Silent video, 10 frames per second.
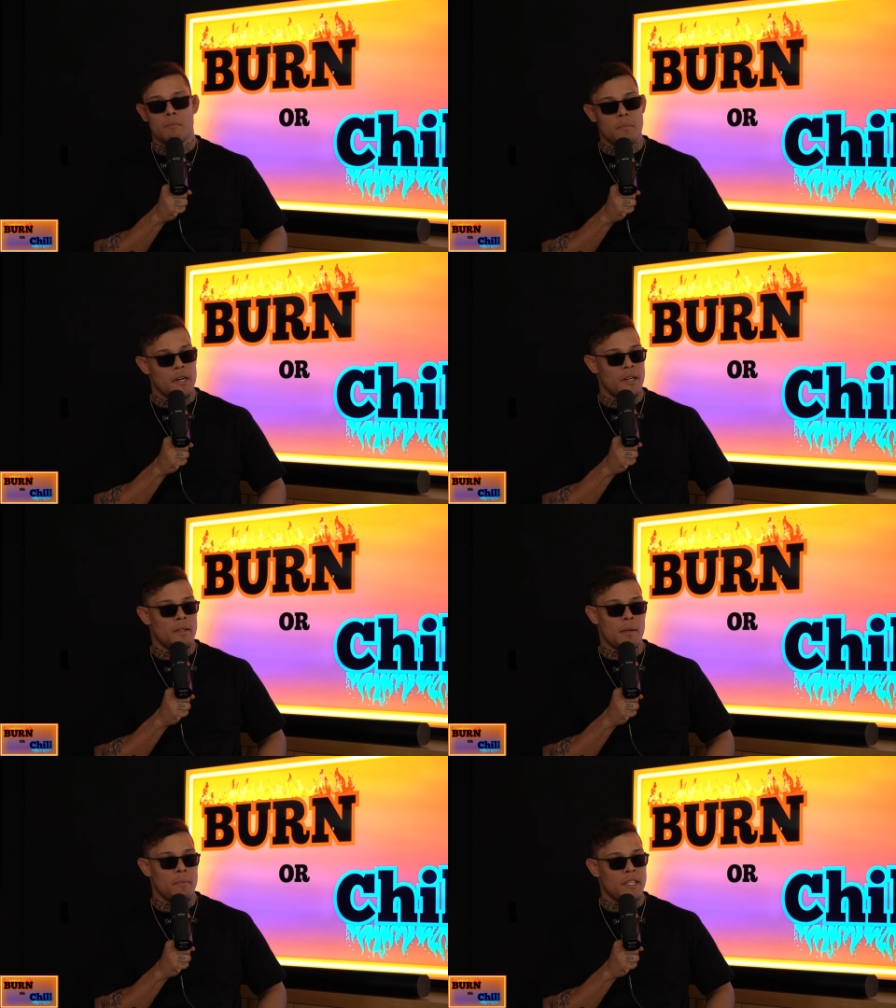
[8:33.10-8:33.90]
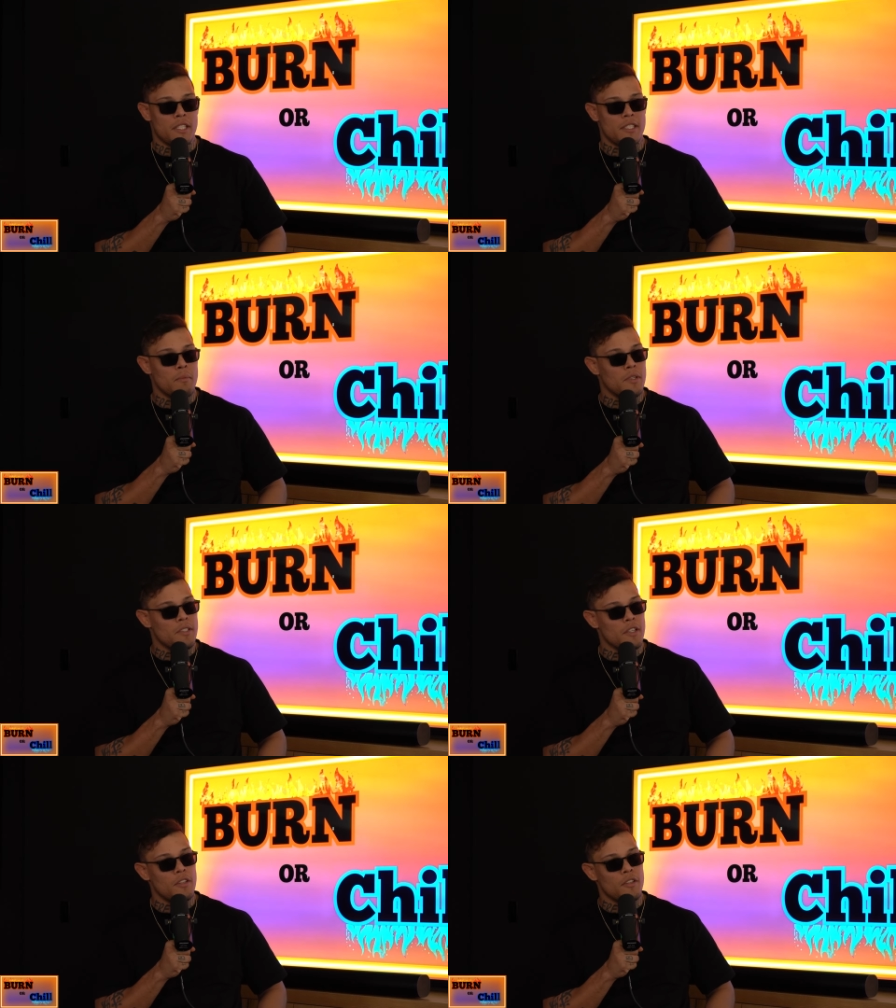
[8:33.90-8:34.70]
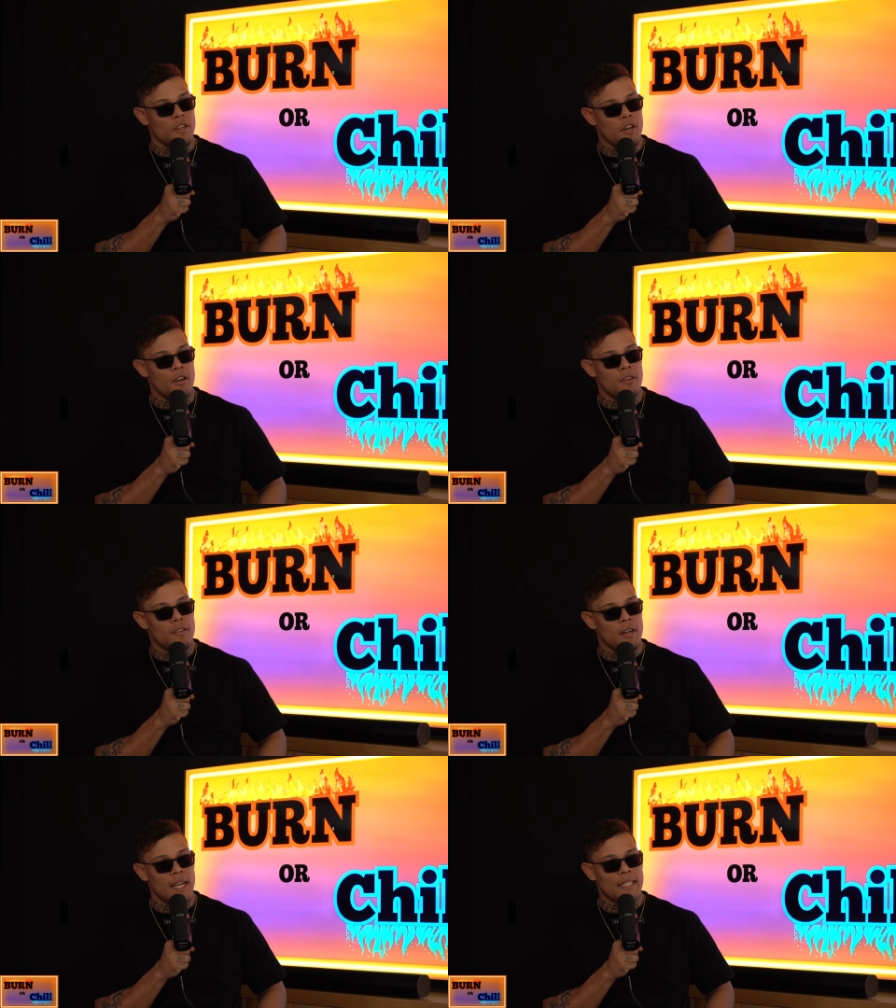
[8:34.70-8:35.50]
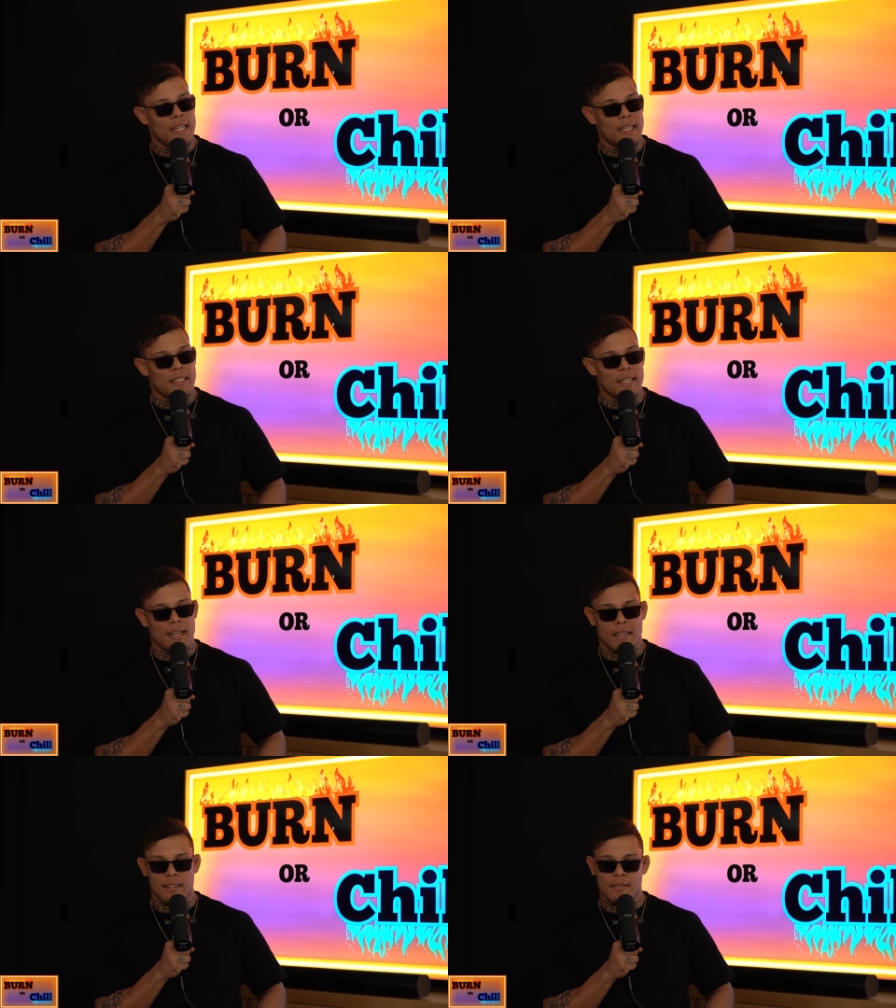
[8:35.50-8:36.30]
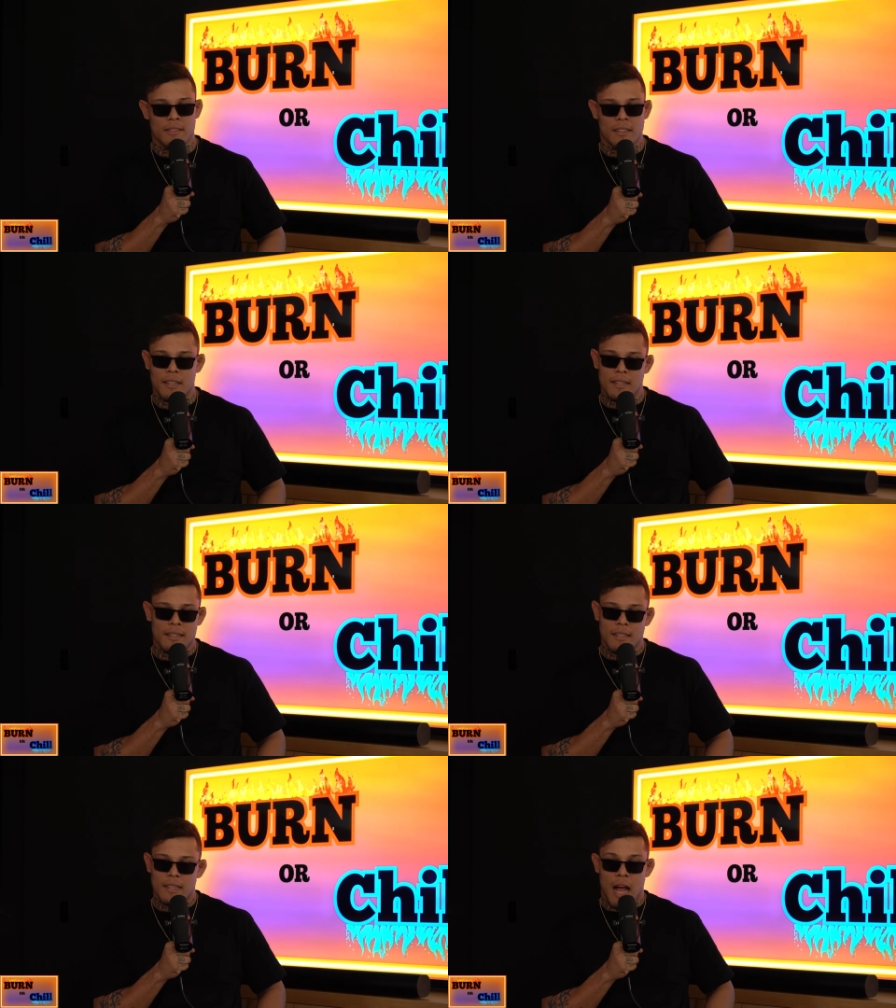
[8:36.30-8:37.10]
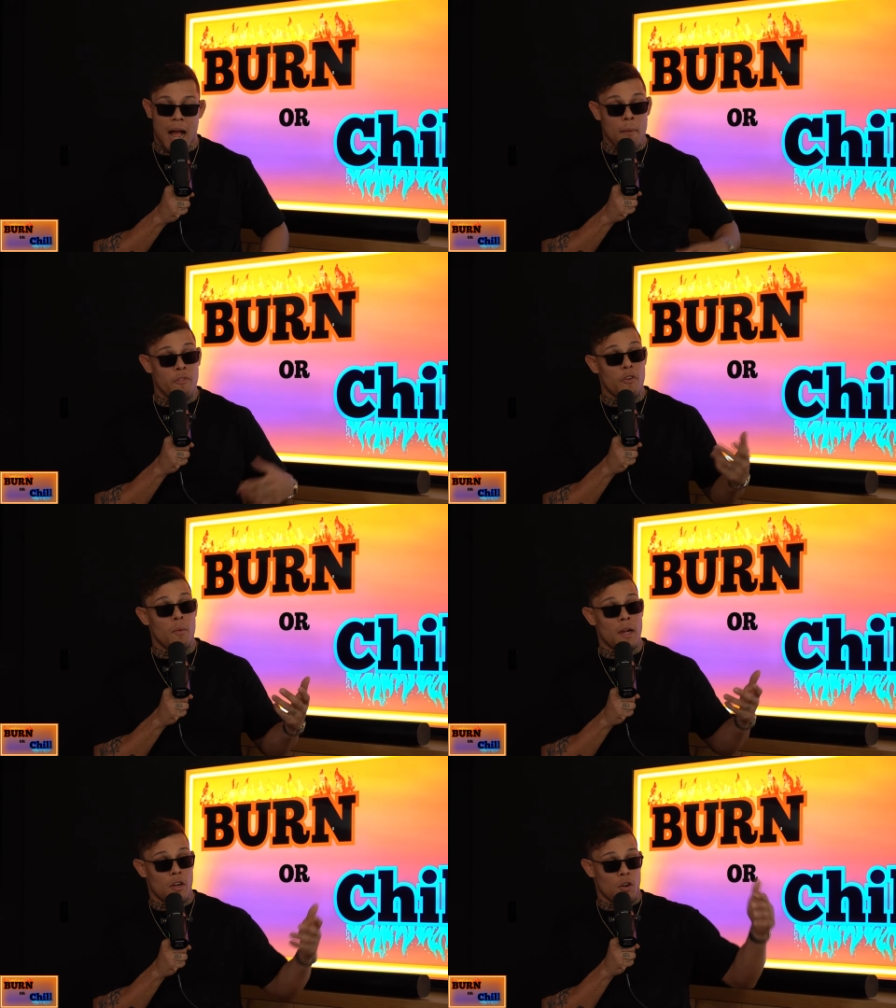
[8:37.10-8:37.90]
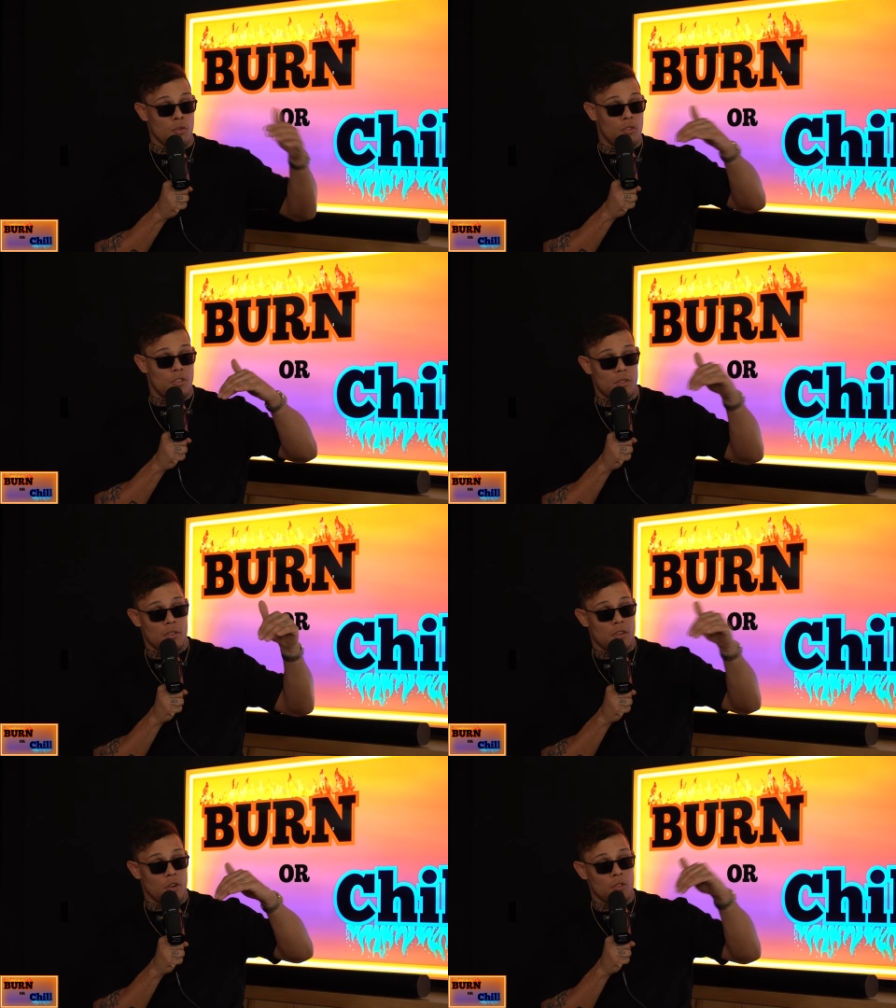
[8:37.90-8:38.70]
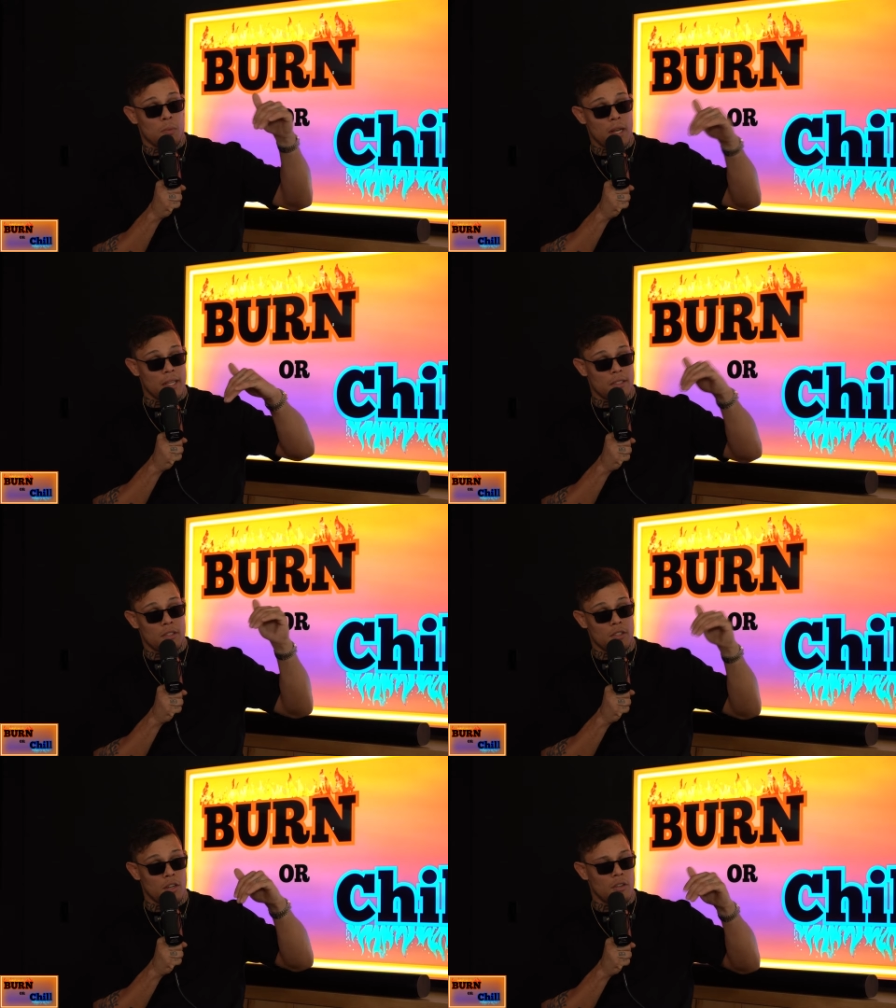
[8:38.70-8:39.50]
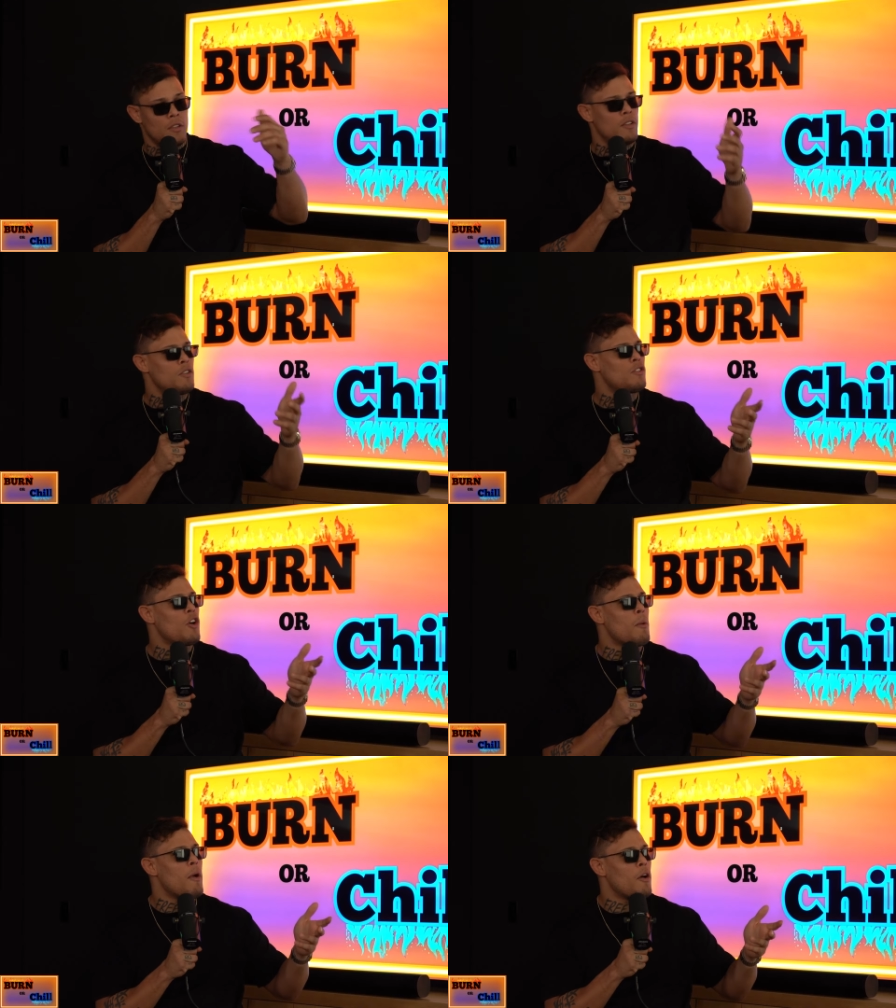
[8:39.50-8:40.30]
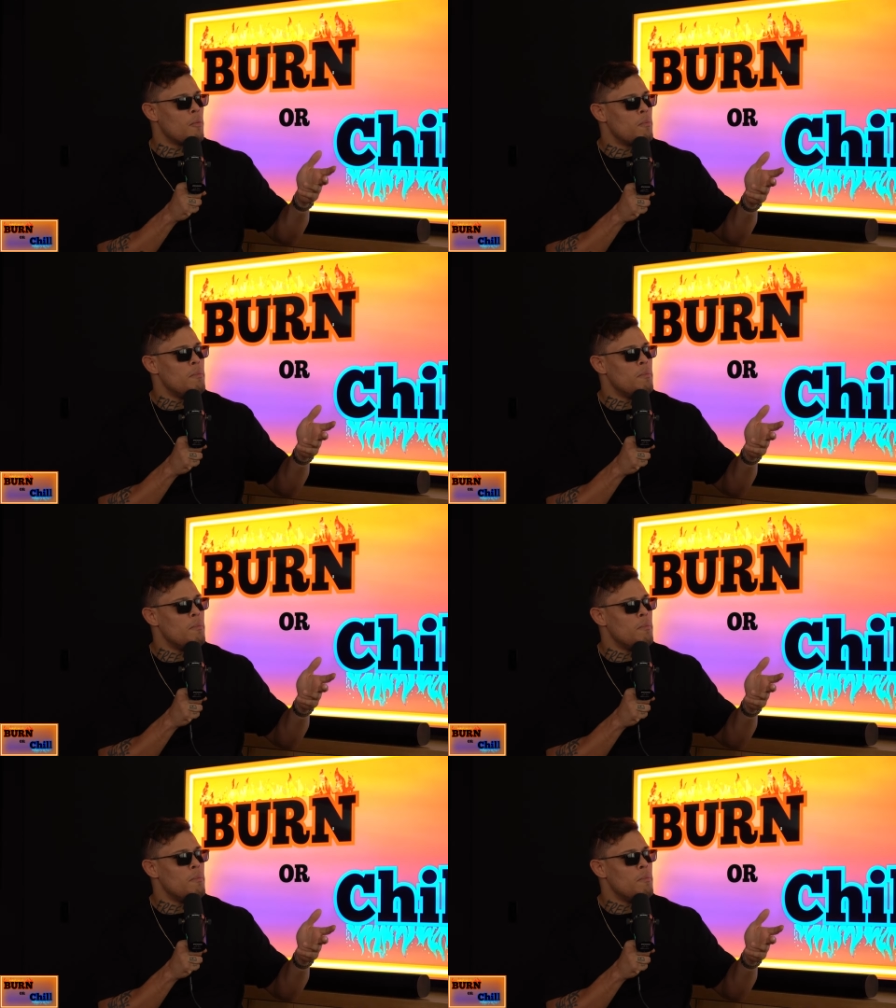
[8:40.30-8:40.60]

burn the beaches in Brazil. You know, I yeah. think that I'm from a coast coast place. You know, you're talking about